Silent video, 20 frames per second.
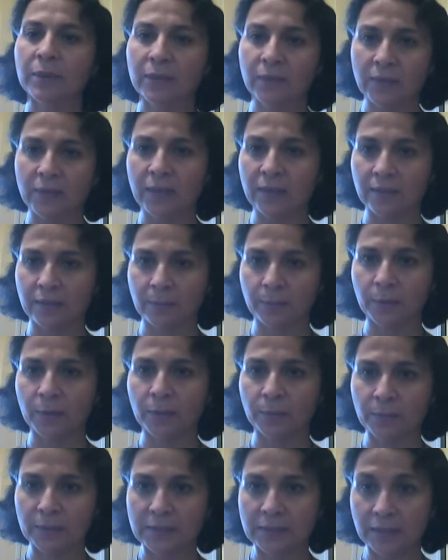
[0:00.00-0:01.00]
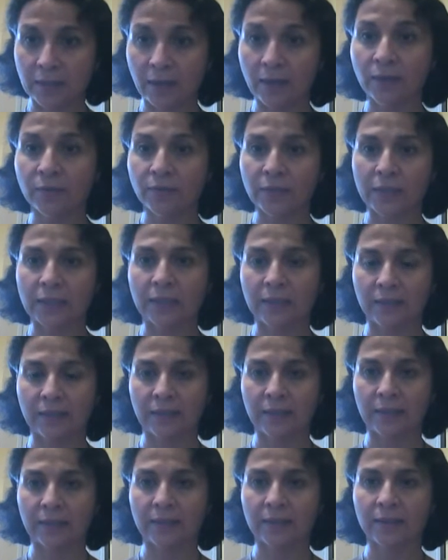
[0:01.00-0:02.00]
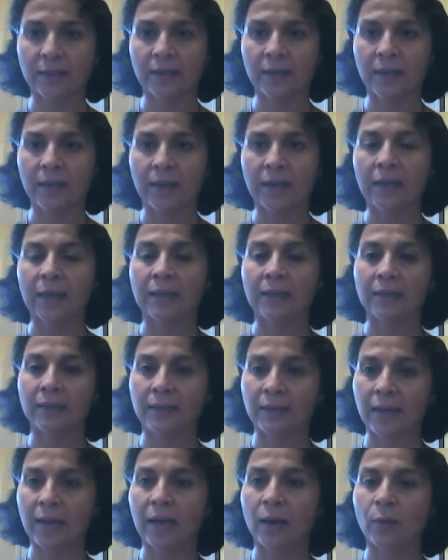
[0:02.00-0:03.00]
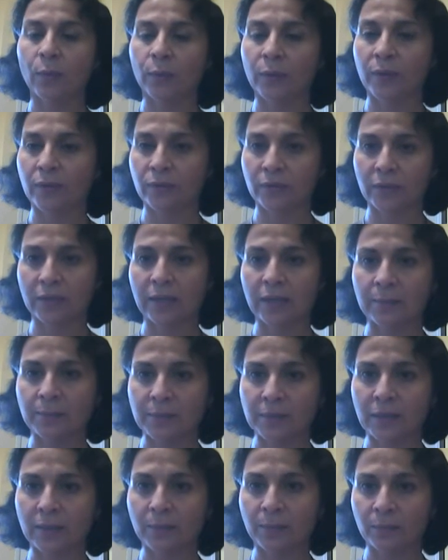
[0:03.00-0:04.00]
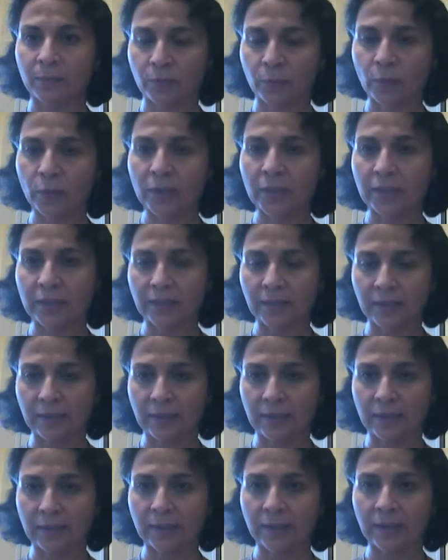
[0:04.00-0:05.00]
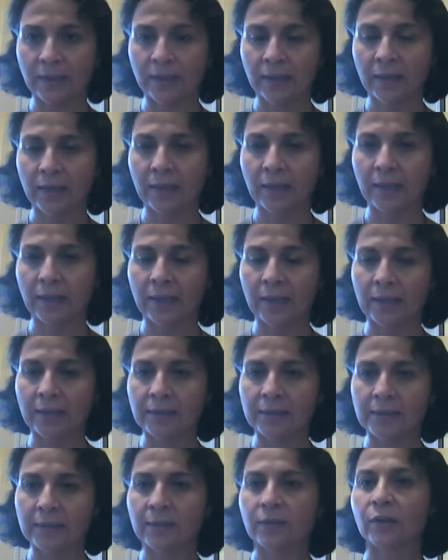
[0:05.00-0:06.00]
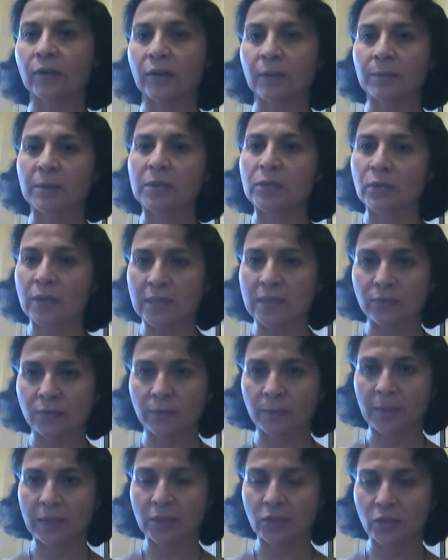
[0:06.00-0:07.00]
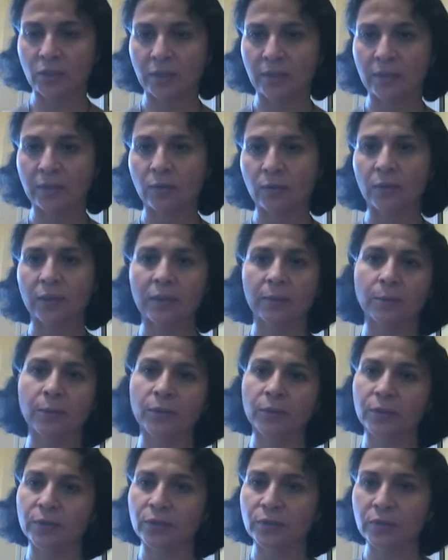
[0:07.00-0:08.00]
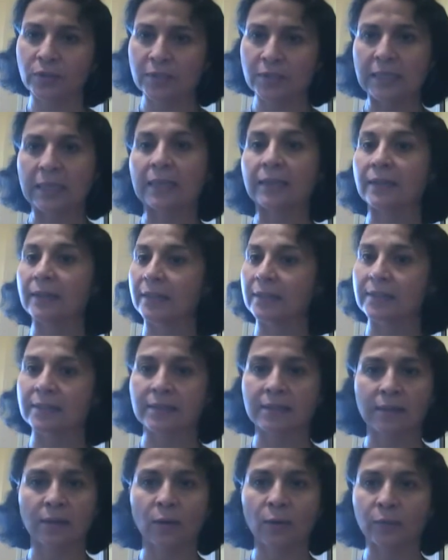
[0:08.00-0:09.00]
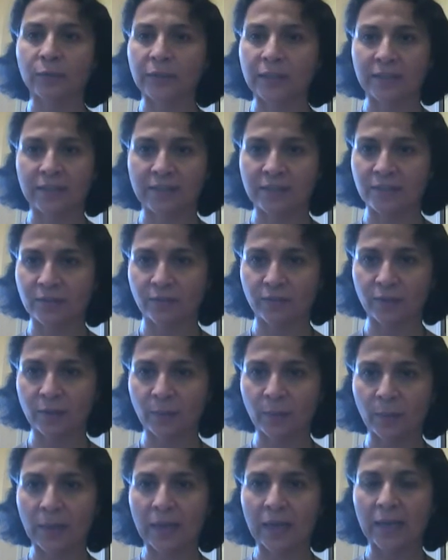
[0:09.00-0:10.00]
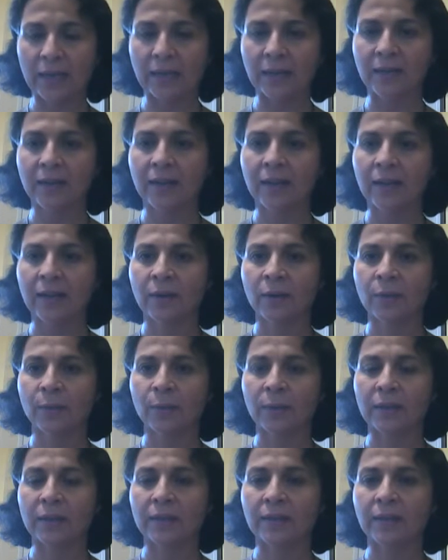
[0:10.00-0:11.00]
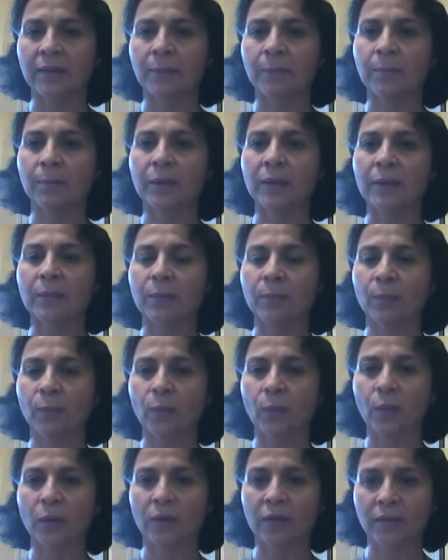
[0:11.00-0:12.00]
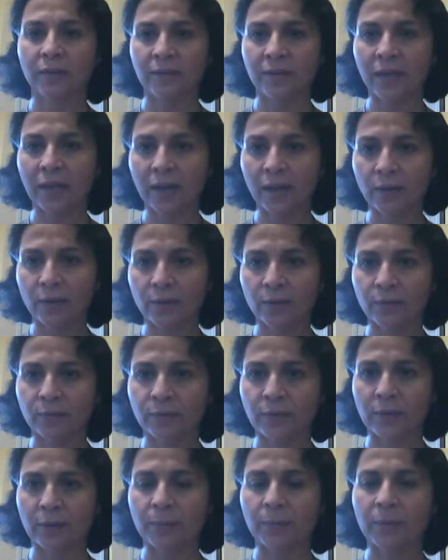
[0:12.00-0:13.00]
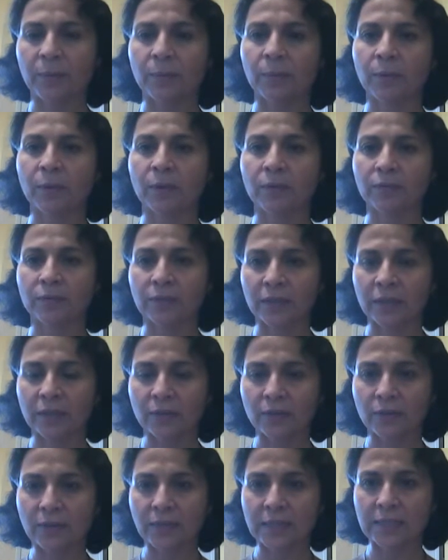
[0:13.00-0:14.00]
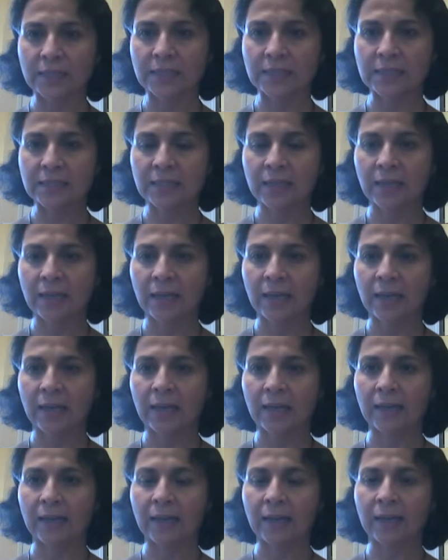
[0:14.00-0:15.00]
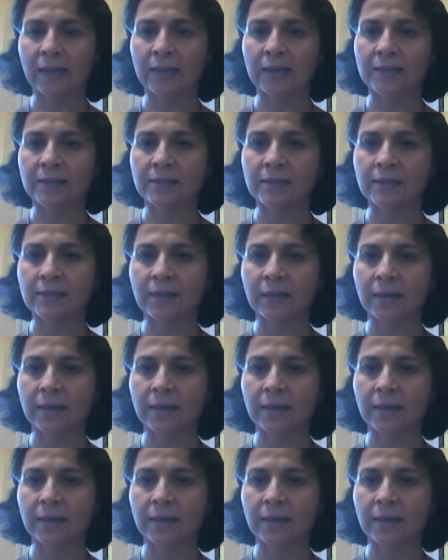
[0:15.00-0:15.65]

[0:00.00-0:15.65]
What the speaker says: giving it the purpose of healing and allow whatever comes up for healing, and there can be transformation. You can emerge seeing things hopefully in a different way, with a bit more love, a bit more forgiveness, and